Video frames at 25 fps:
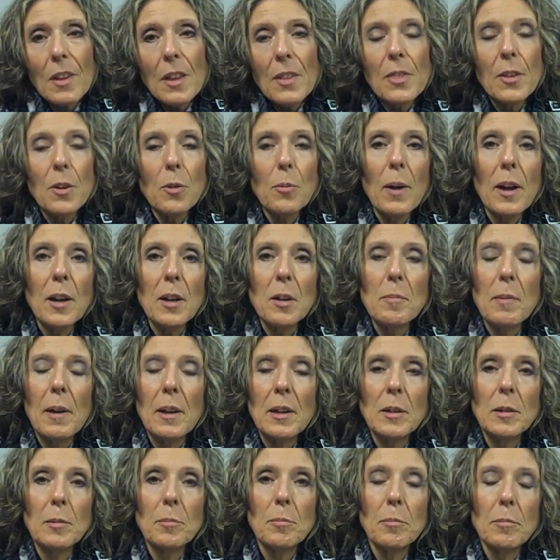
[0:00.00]
they're
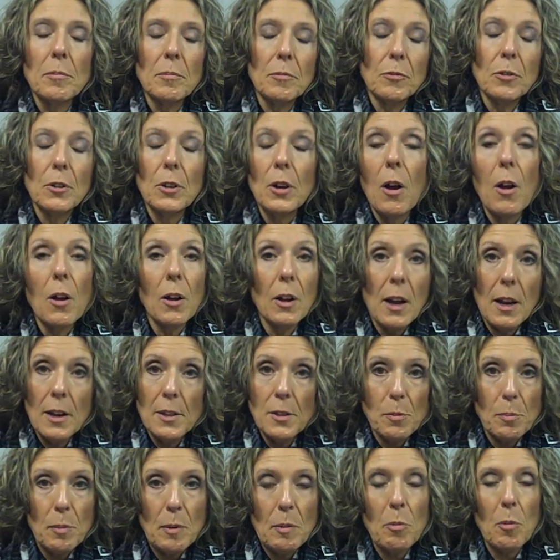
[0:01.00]
recommended for all
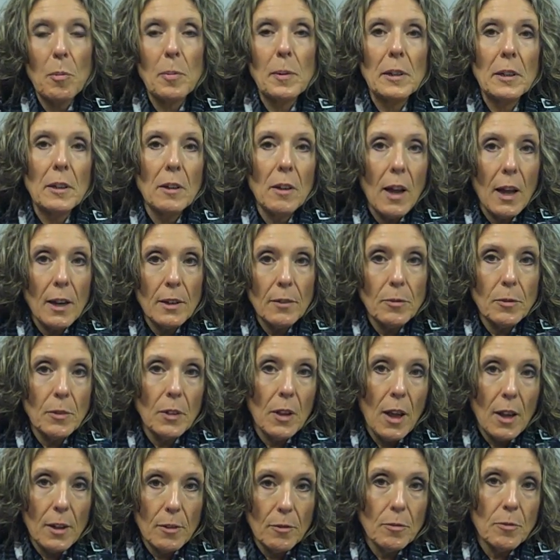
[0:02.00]
kinds of people, but a lot of, a
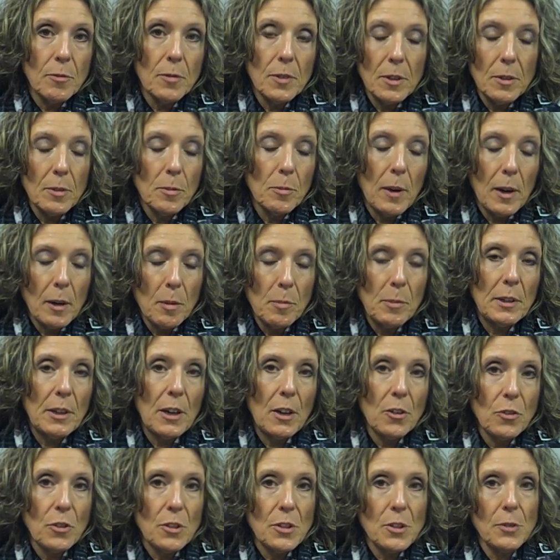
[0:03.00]
lot of the
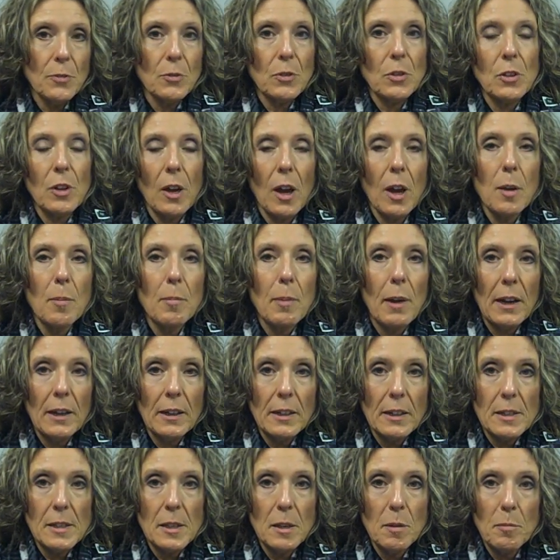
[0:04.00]
recommendations are for
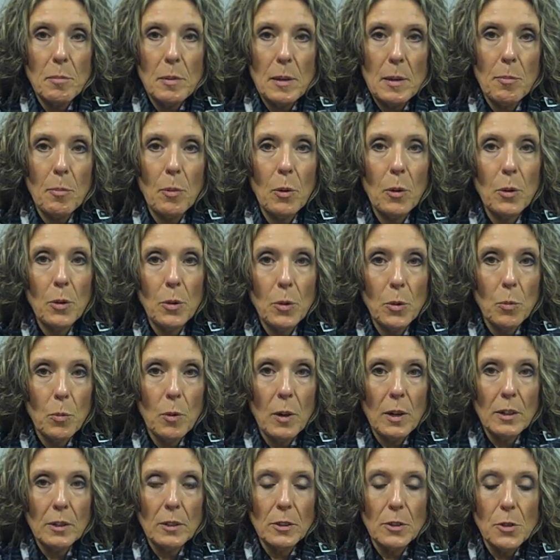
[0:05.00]
diabetics and people who
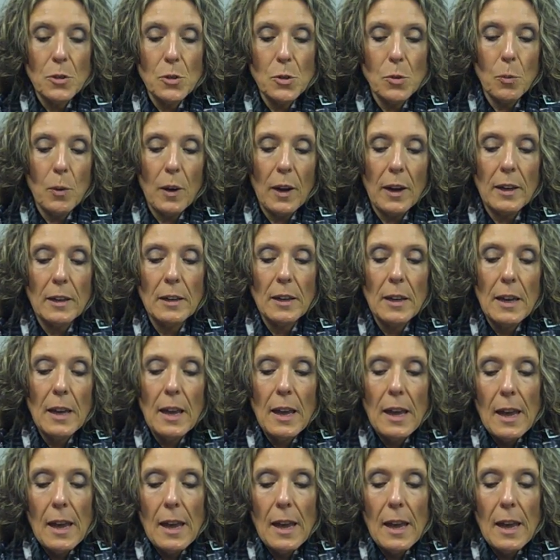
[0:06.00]
want to lose weight.